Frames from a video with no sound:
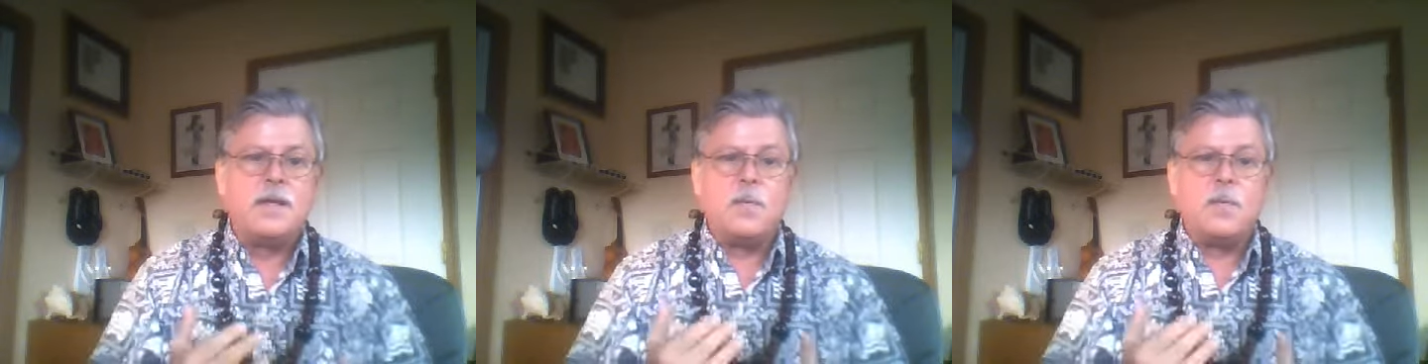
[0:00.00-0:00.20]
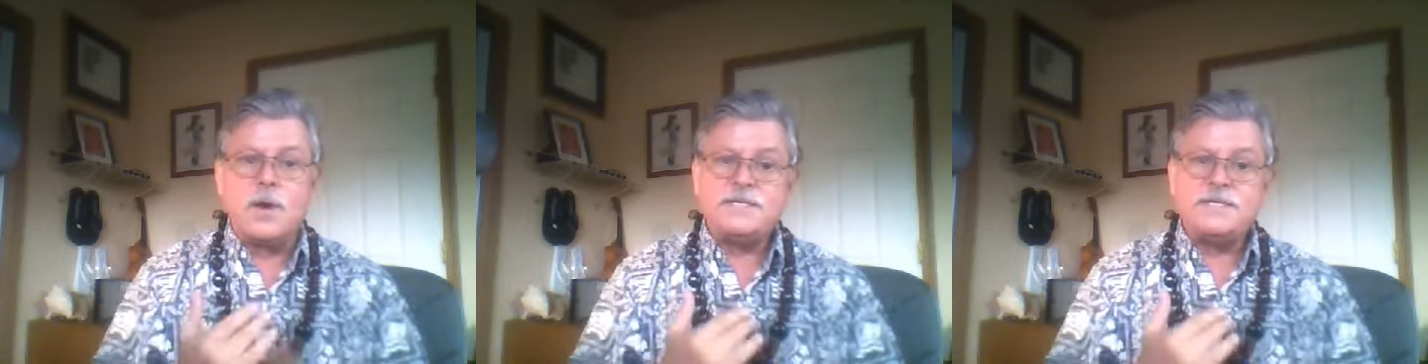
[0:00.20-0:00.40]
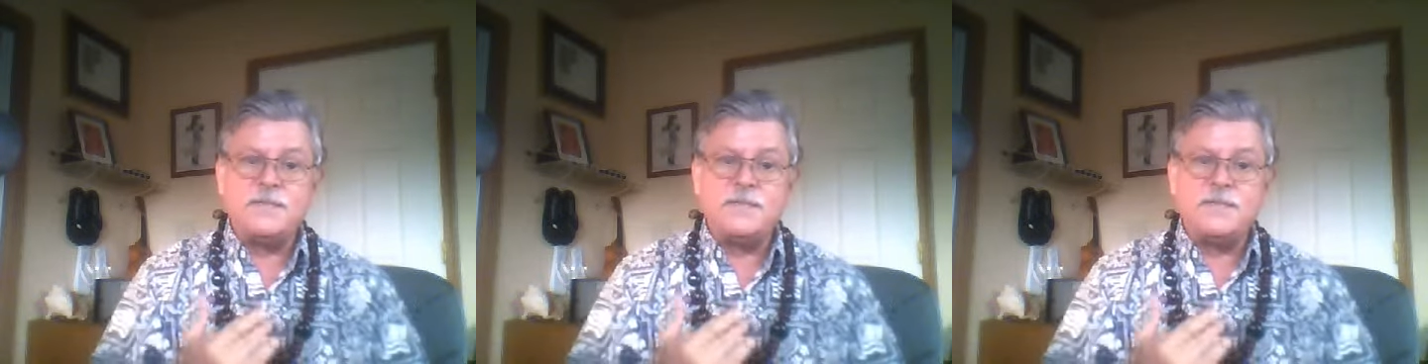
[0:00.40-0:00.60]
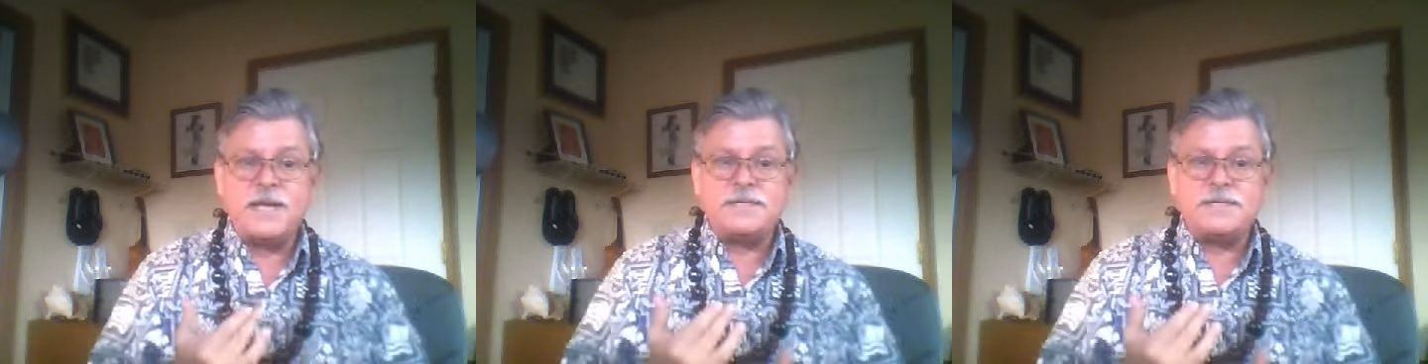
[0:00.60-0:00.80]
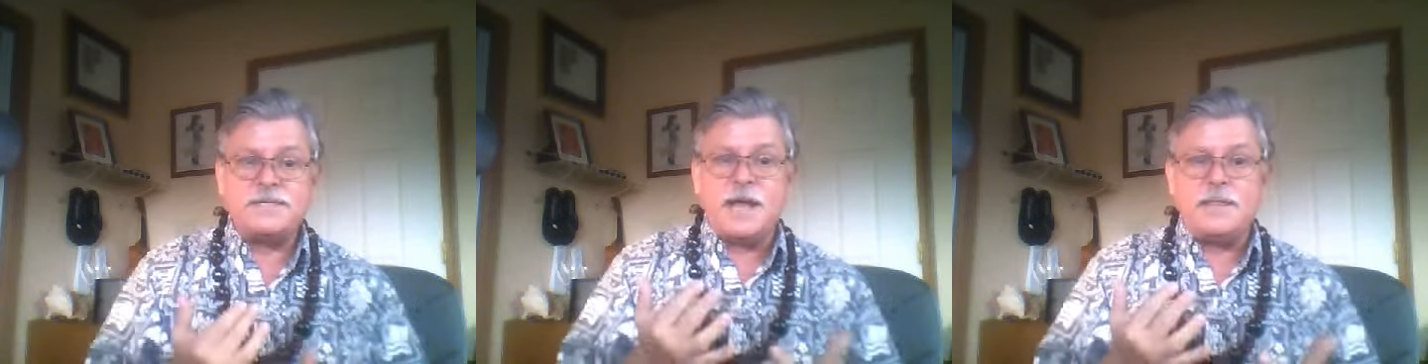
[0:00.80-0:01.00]
What's the
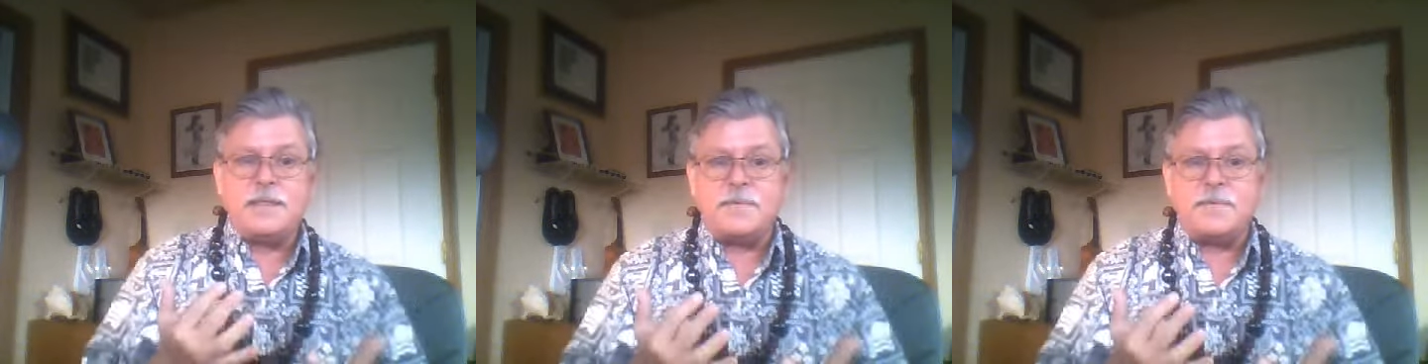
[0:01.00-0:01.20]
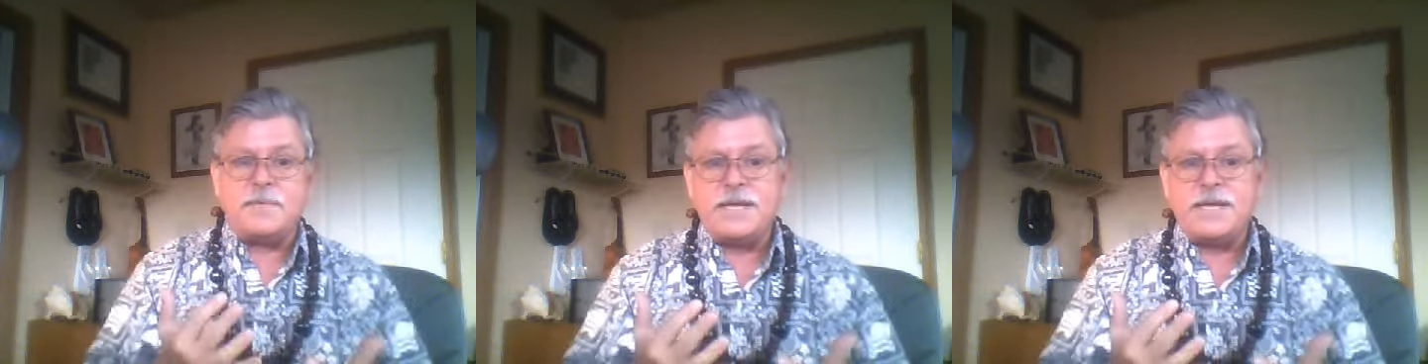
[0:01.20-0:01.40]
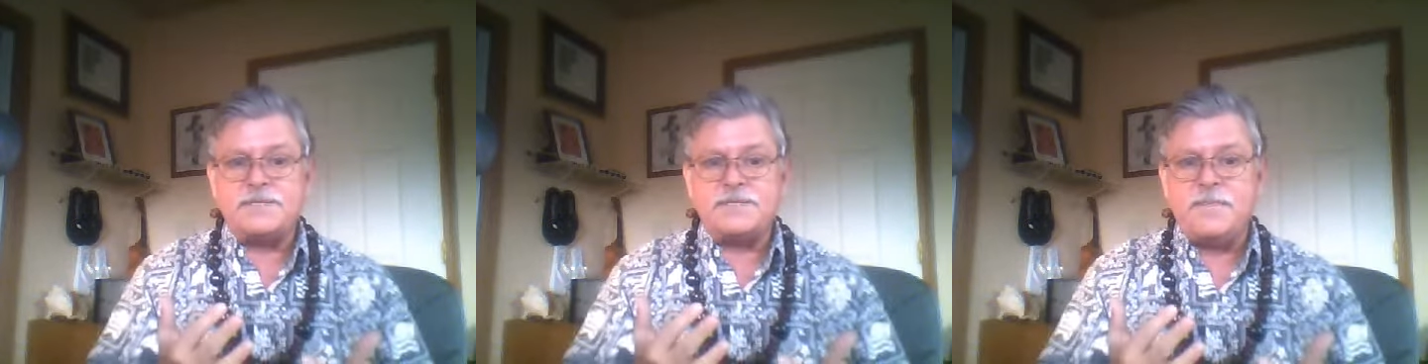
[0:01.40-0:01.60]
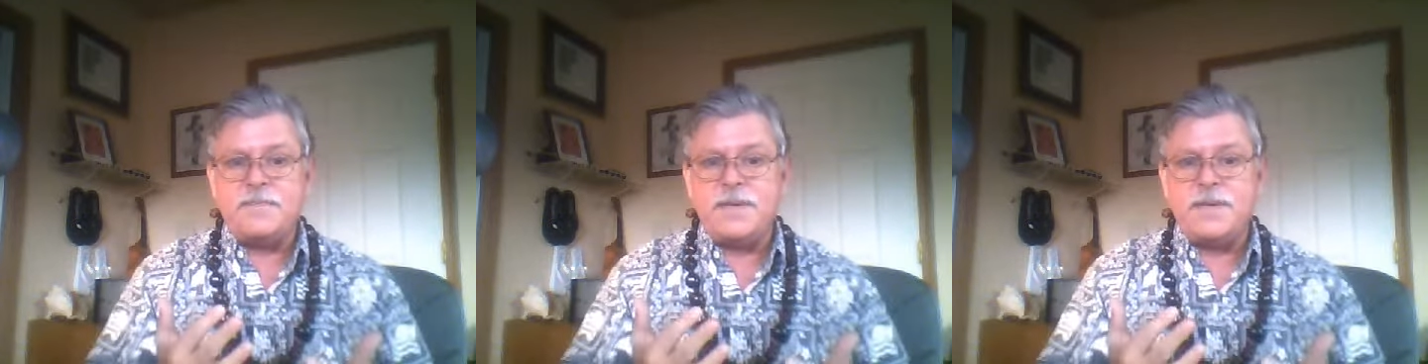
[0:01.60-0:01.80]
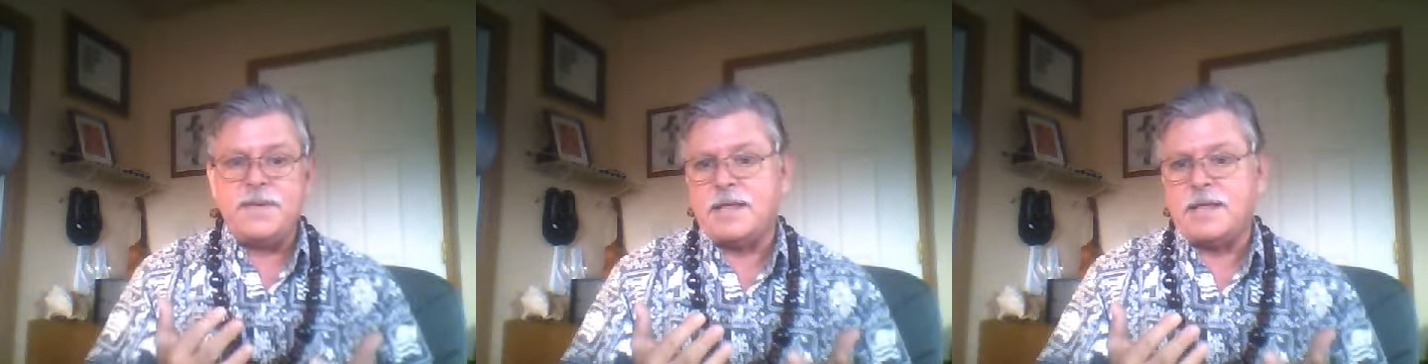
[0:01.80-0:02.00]
best island based on me?